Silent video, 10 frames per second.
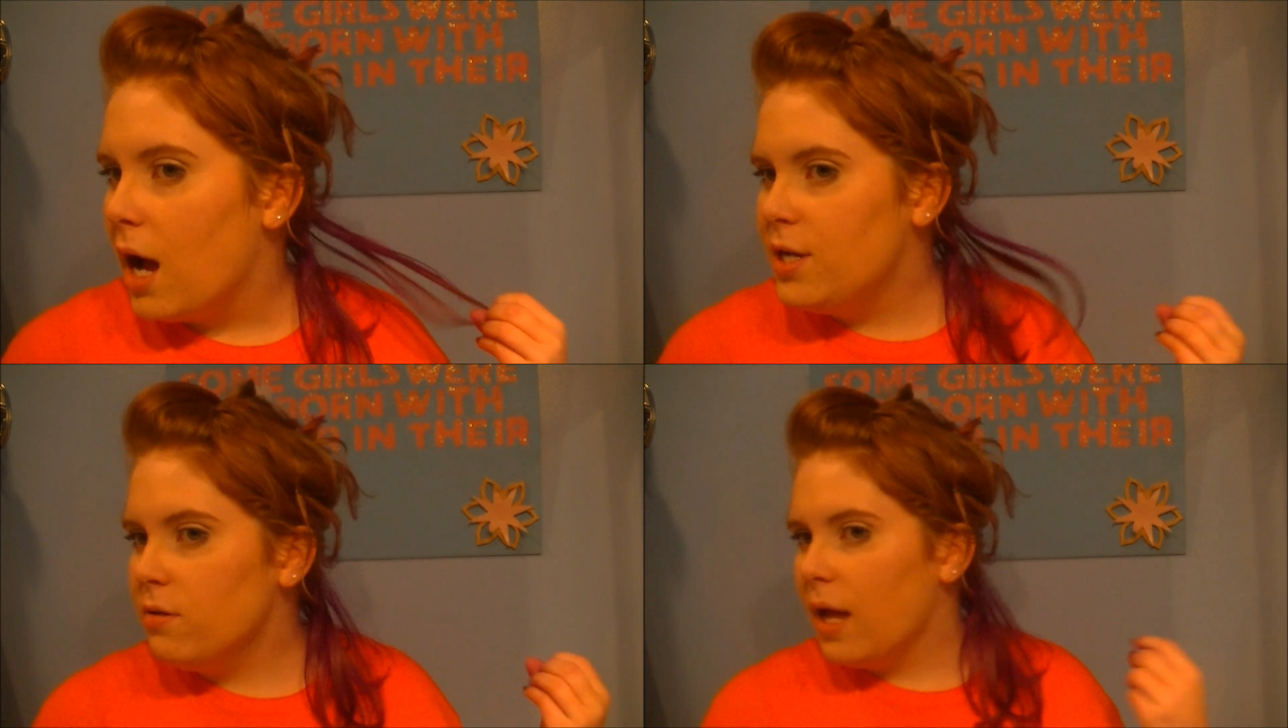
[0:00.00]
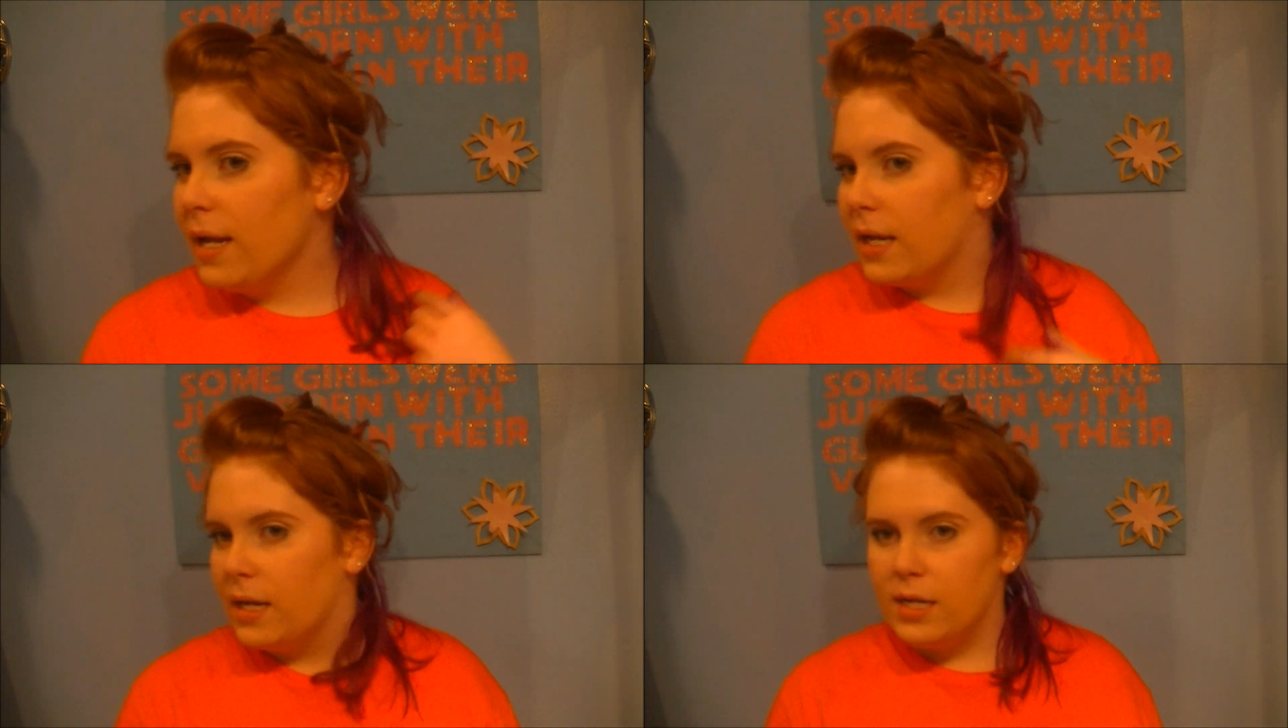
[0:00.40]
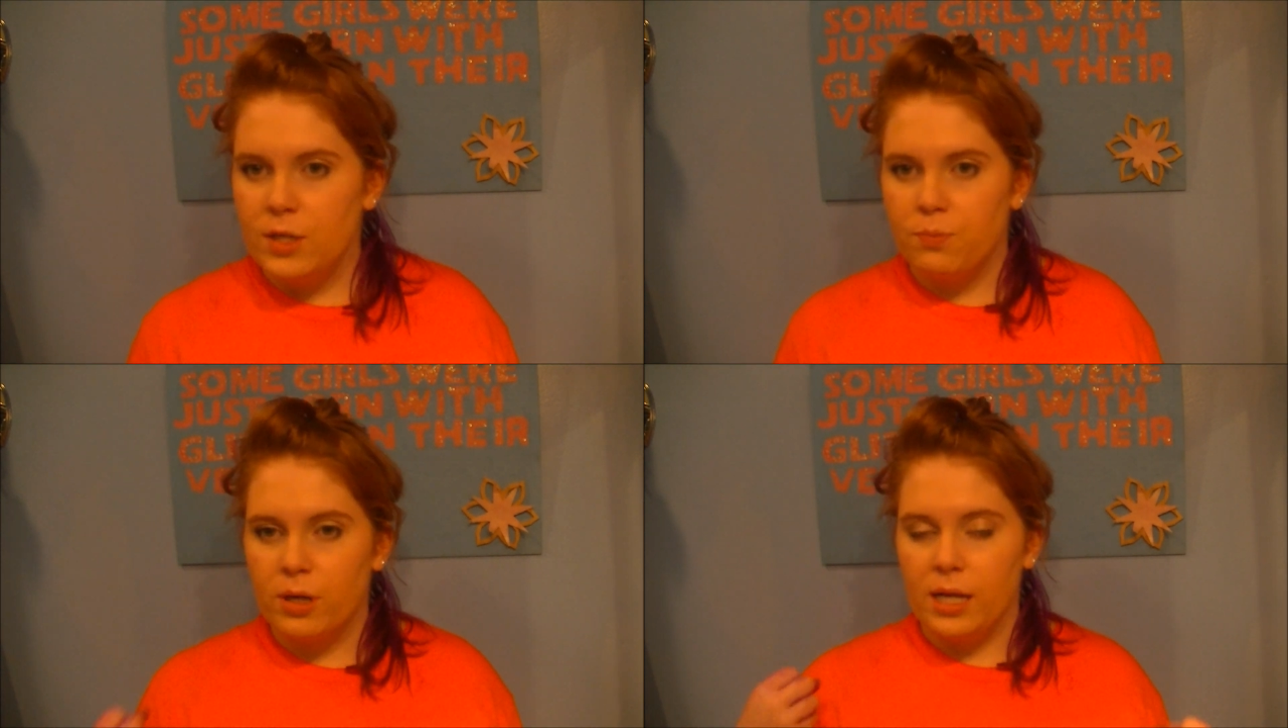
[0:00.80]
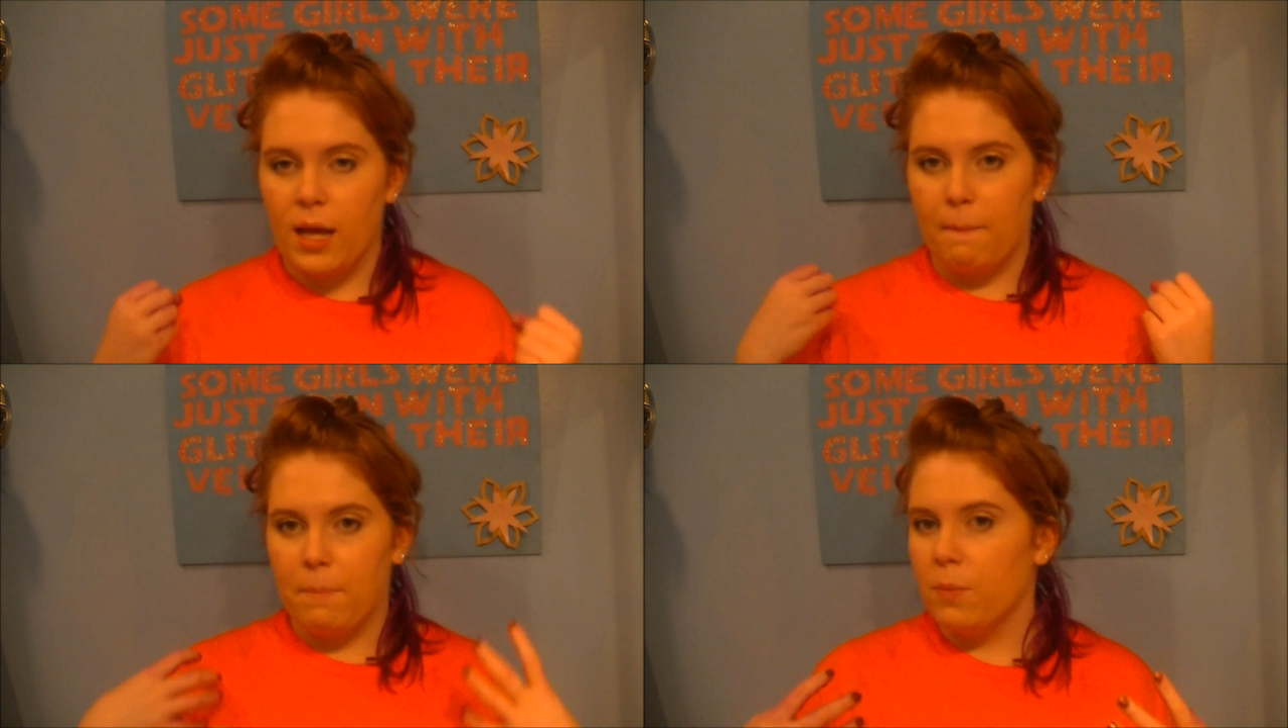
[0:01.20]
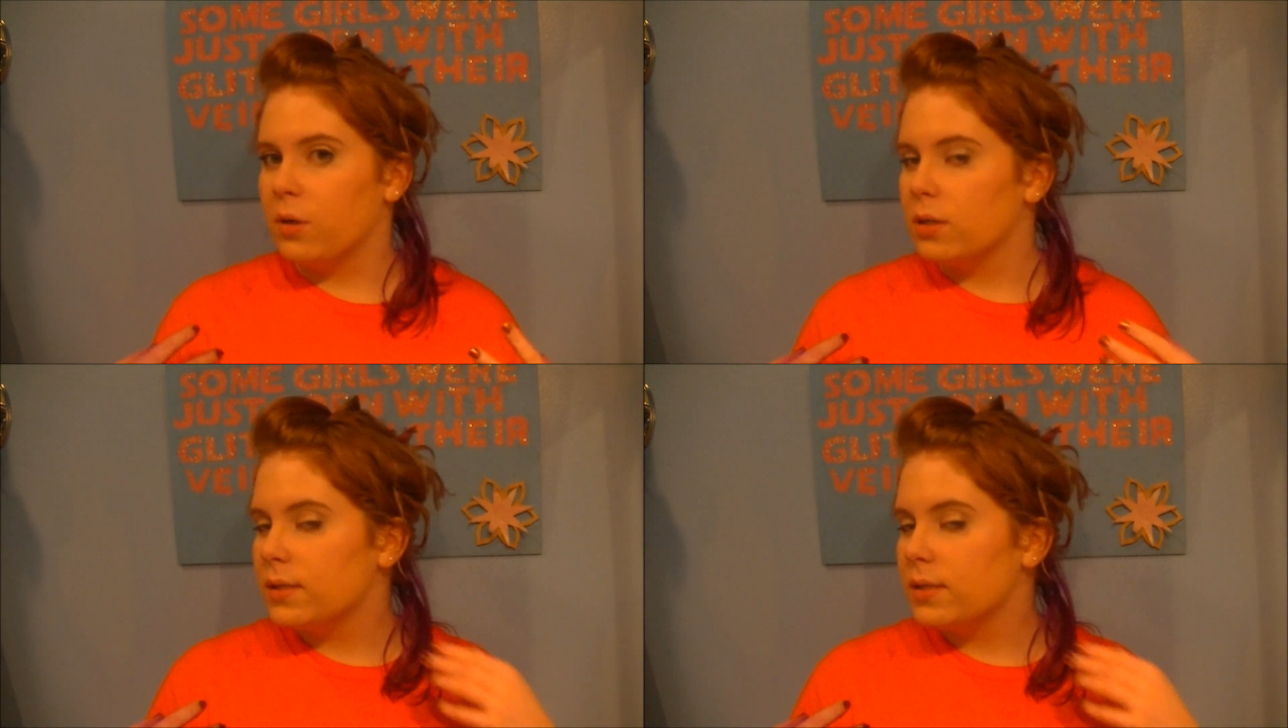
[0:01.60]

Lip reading: I do like it. It is pretty, like, purple.